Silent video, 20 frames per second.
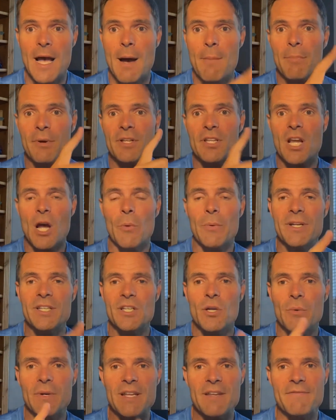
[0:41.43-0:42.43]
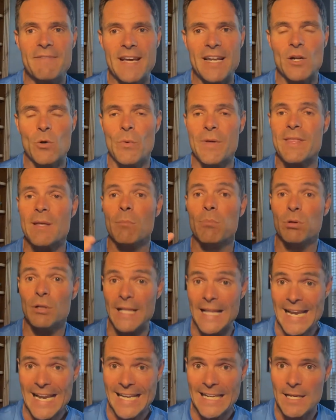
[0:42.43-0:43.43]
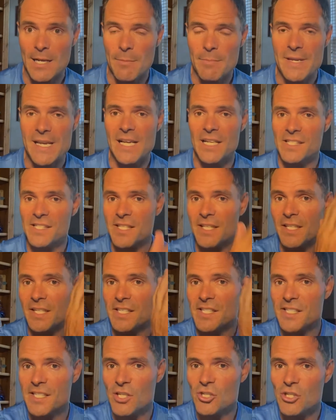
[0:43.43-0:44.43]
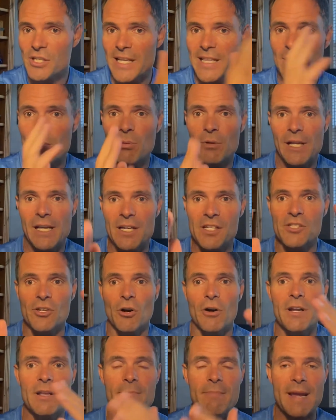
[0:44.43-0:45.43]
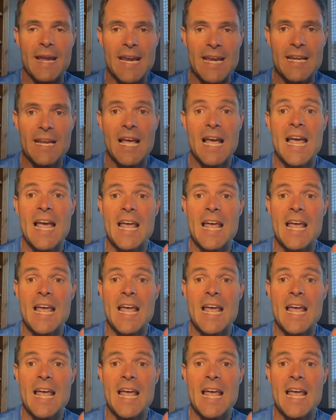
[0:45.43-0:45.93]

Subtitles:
But go into an event with a plan, because the decision and the plan is already made.